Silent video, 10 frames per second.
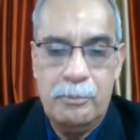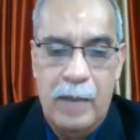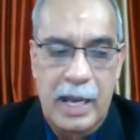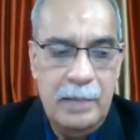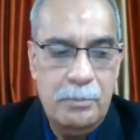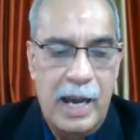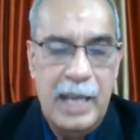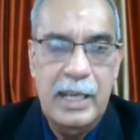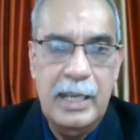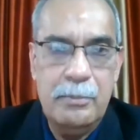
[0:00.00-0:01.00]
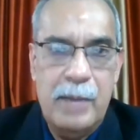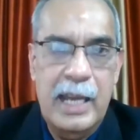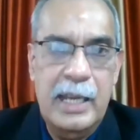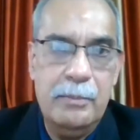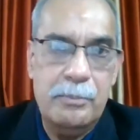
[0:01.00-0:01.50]
In
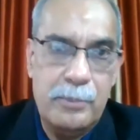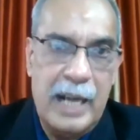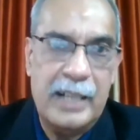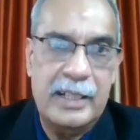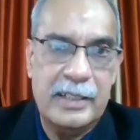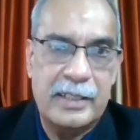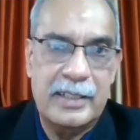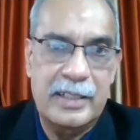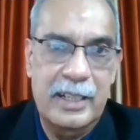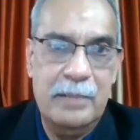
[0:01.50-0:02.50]
my practice,